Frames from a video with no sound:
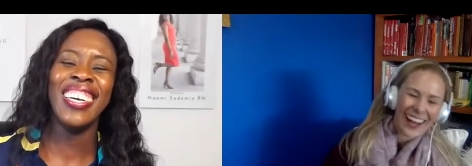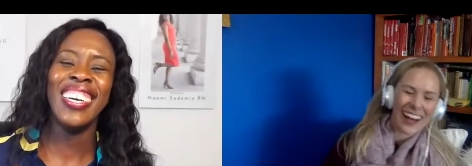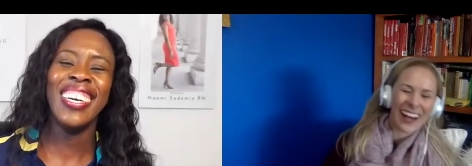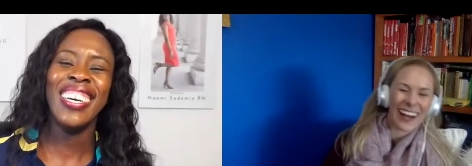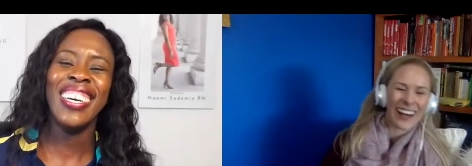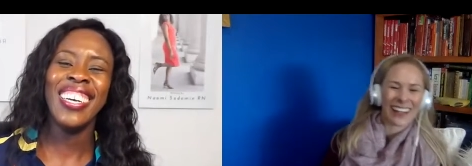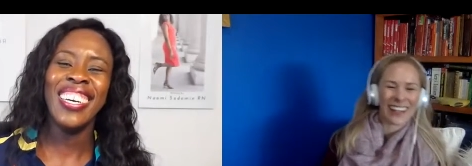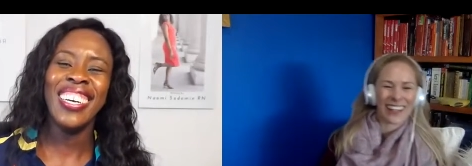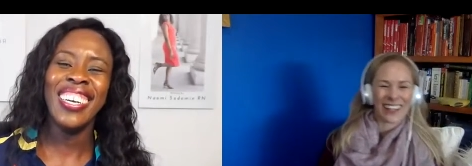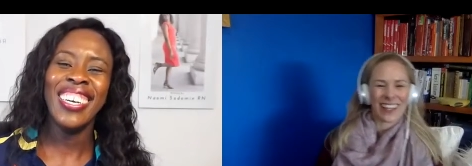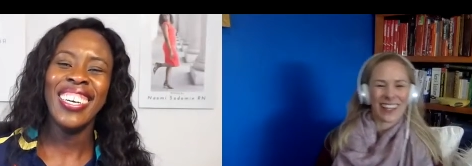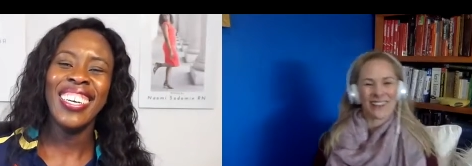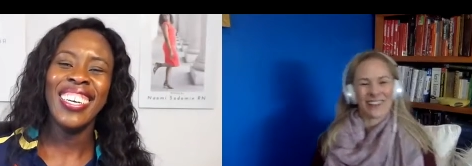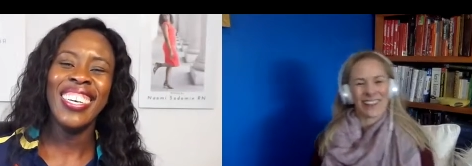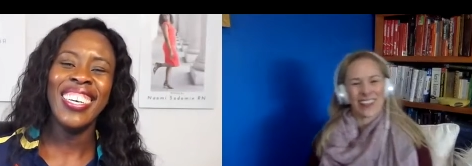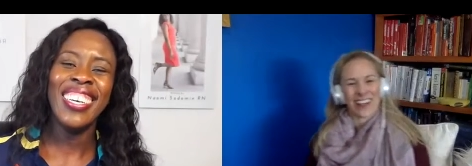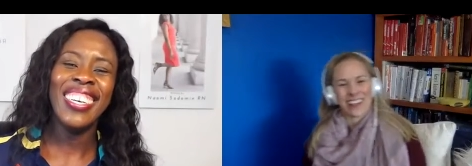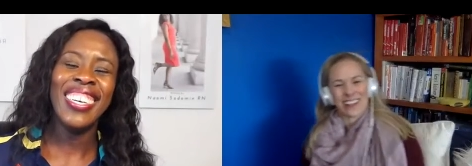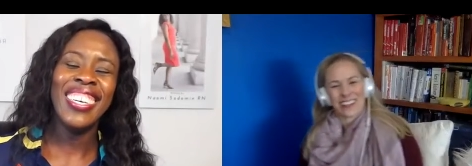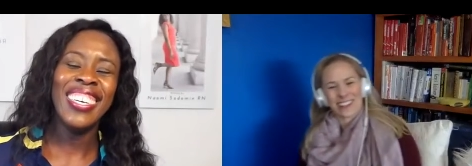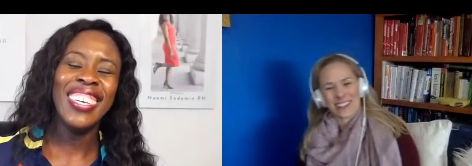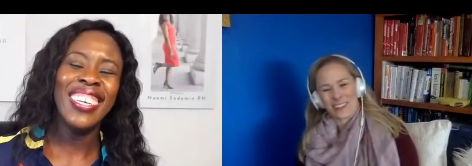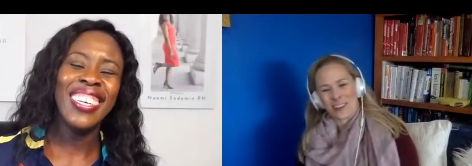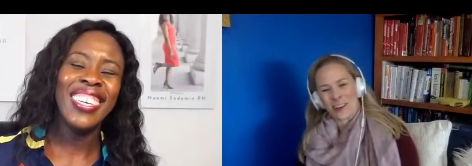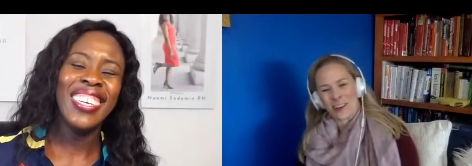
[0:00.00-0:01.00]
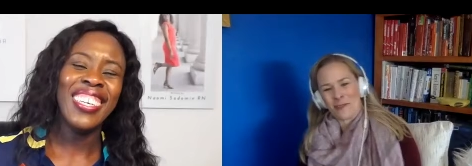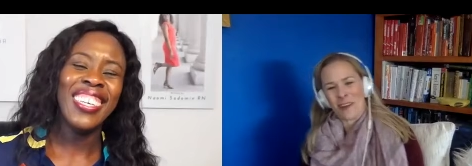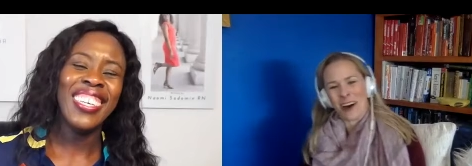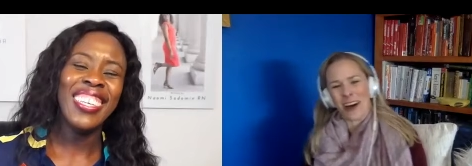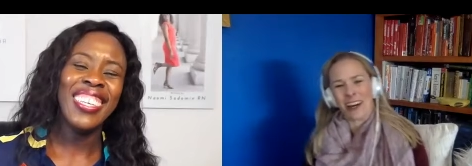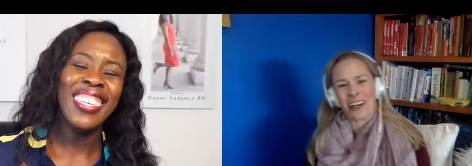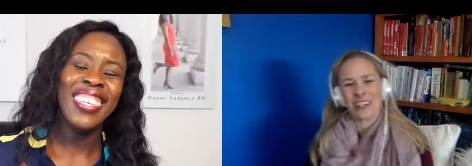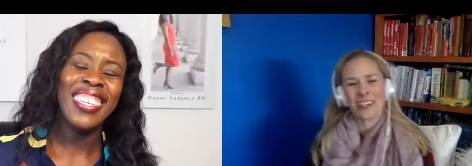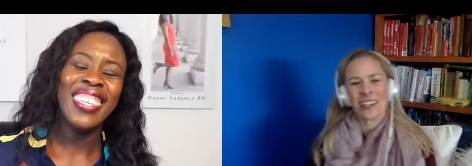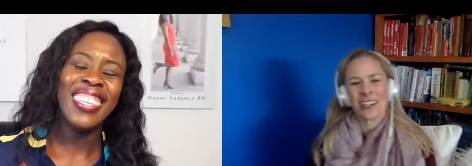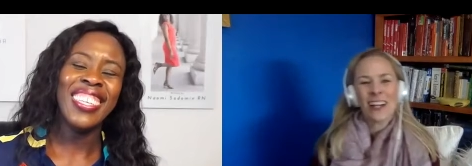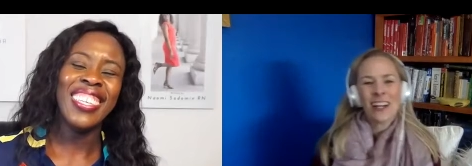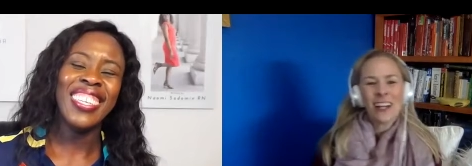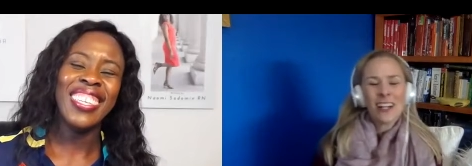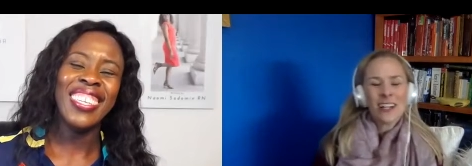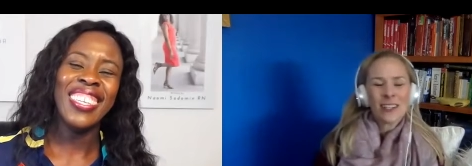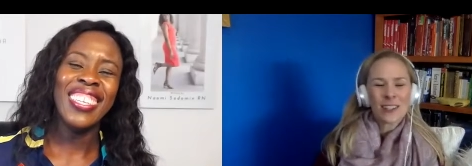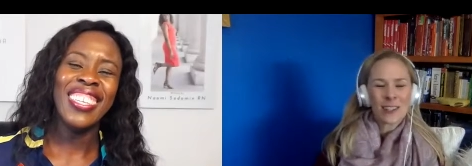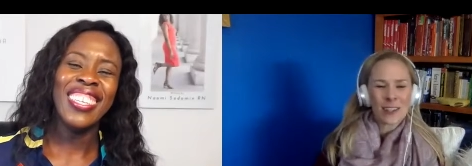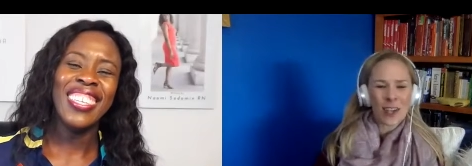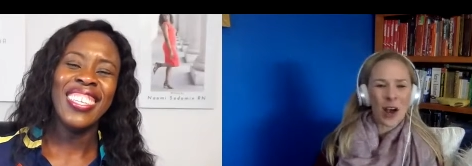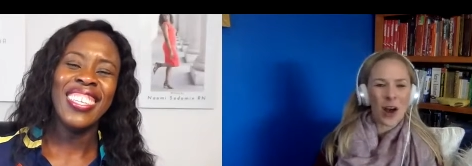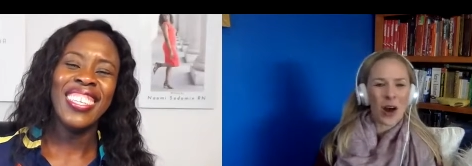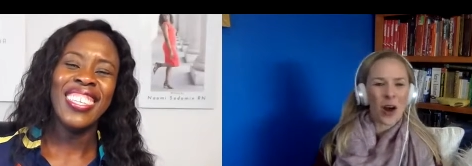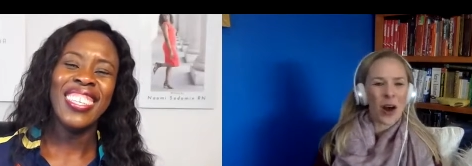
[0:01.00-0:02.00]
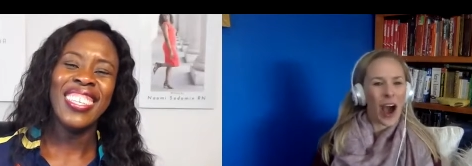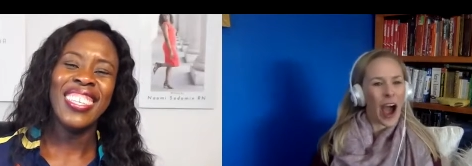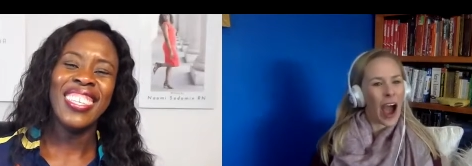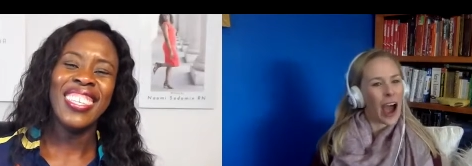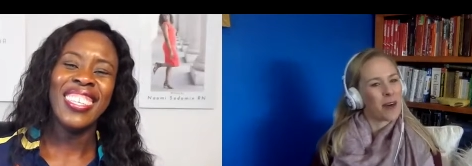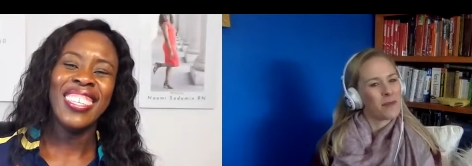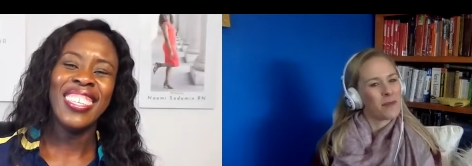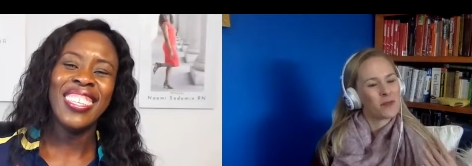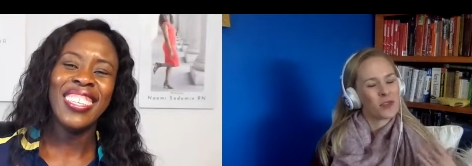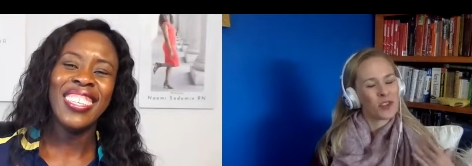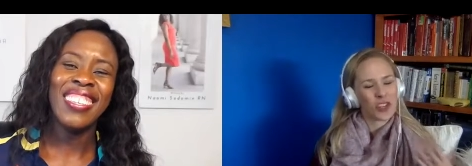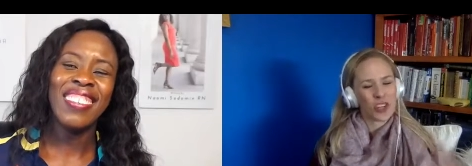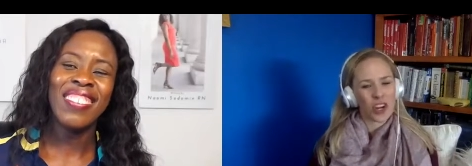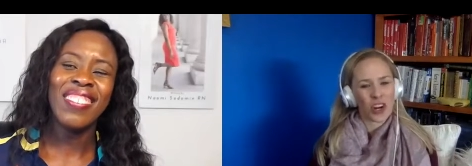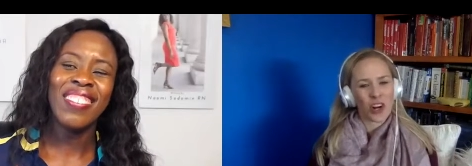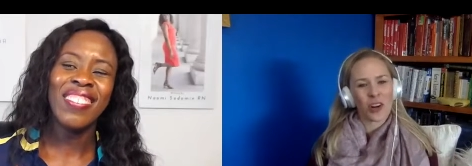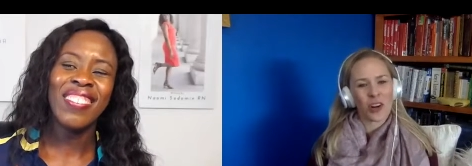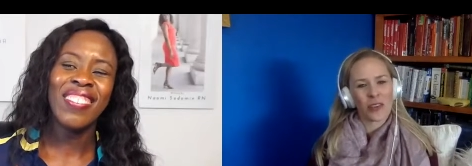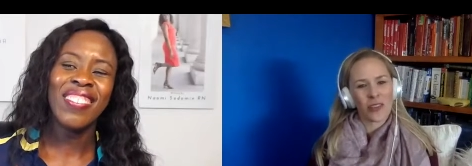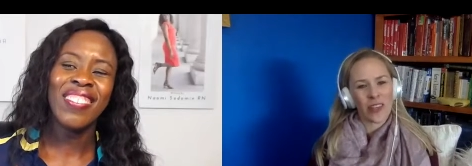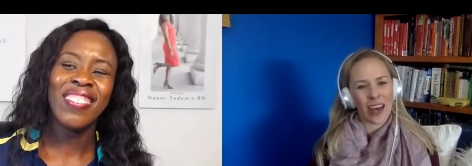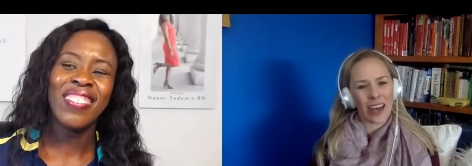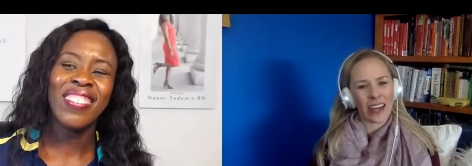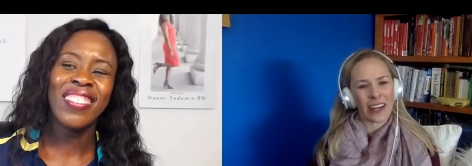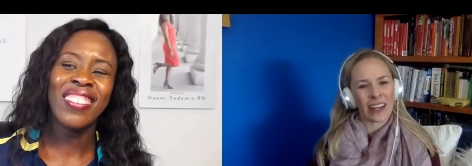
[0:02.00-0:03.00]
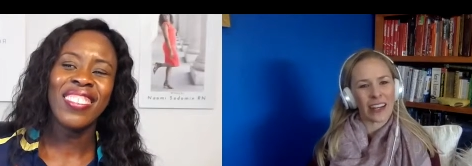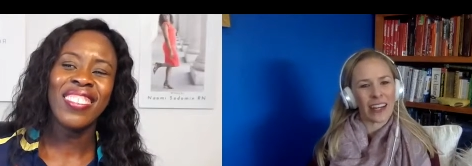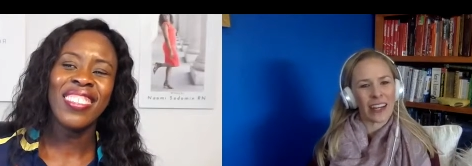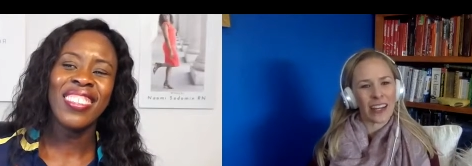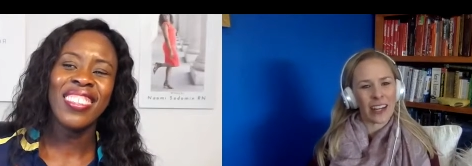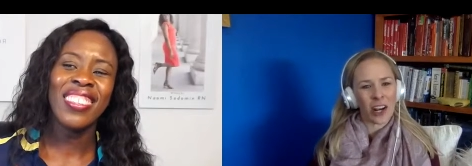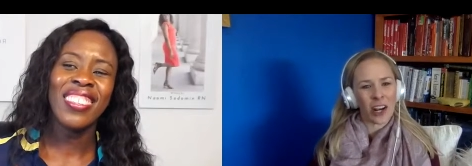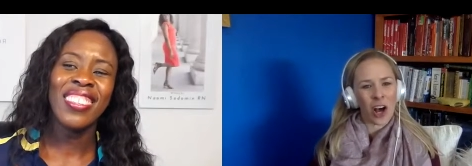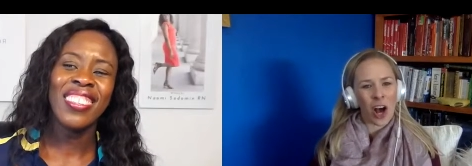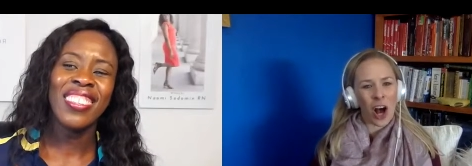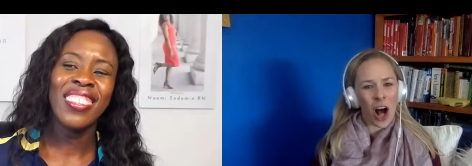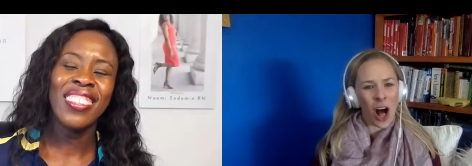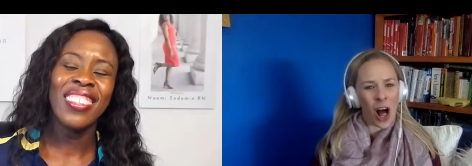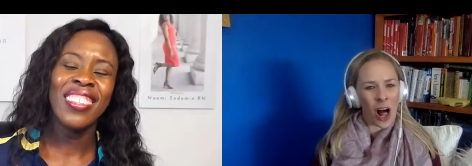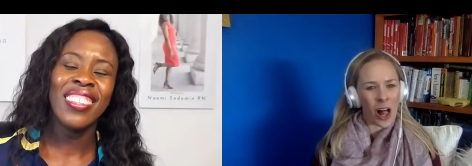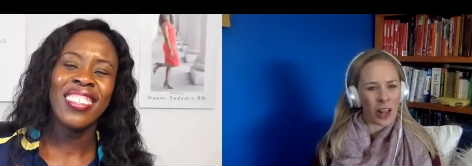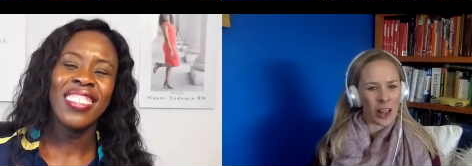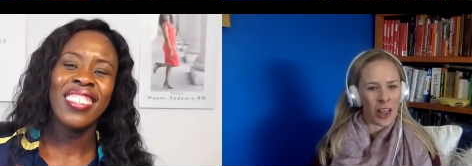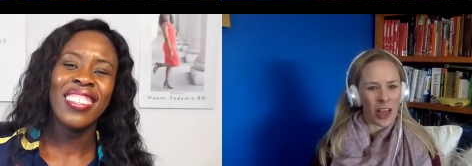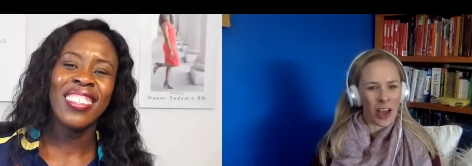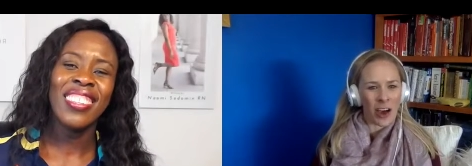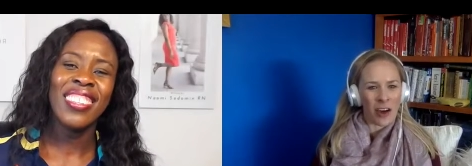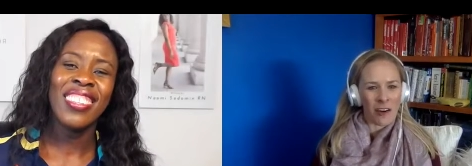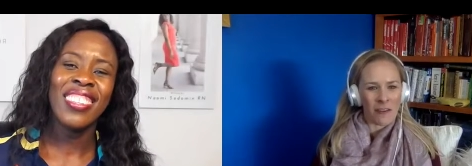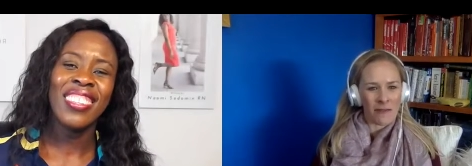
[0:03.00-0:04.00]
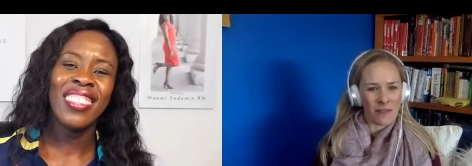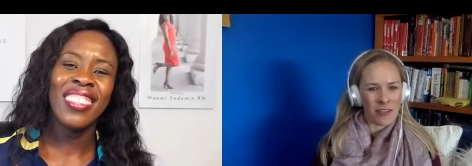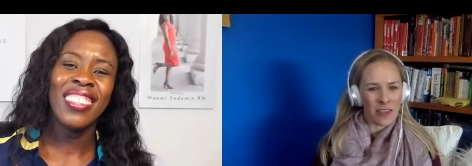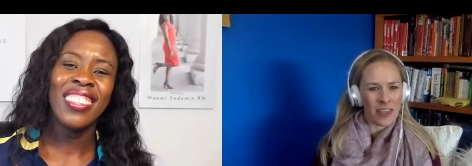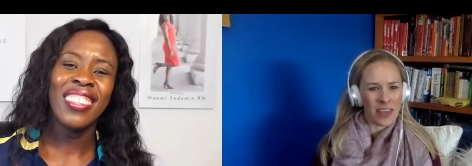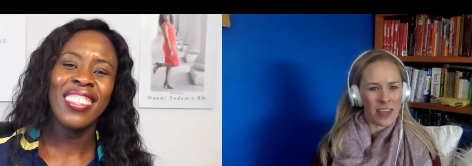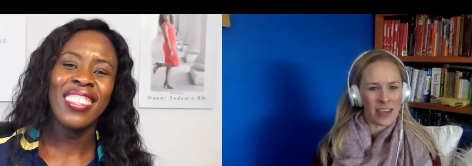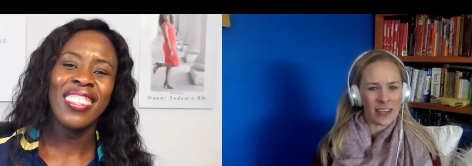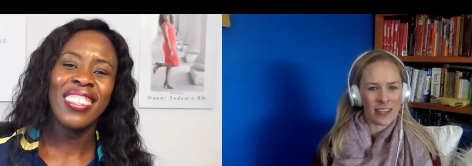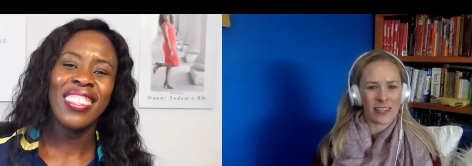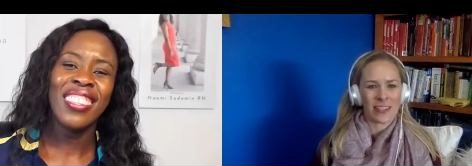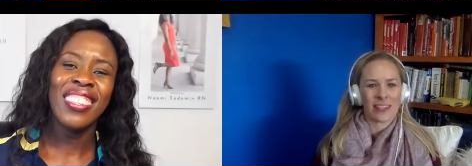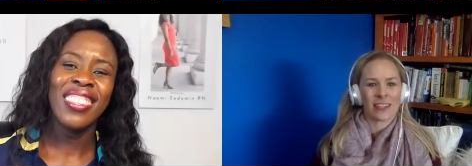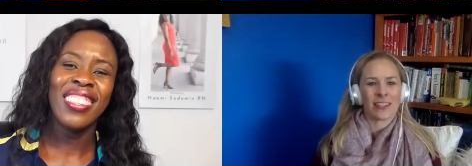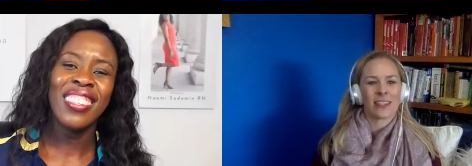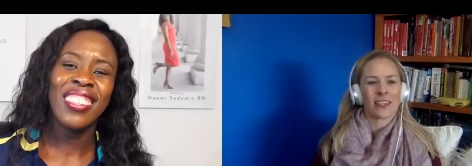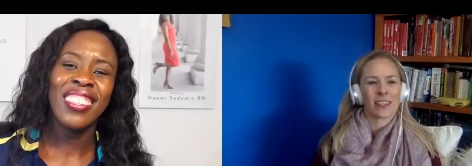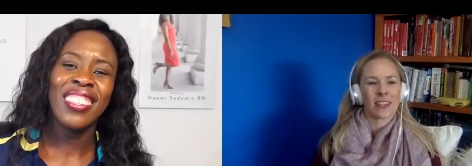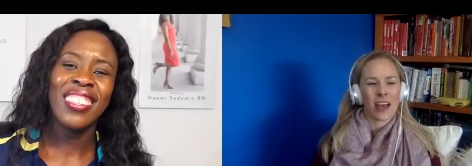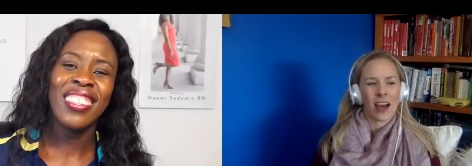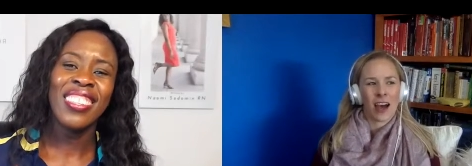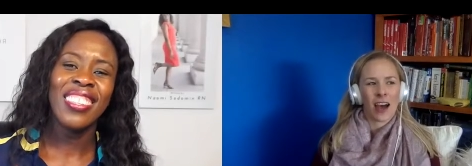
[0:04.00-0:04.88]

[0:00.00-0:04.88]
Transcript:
Speaker 1: I love that so much. So I'm sure that in all of this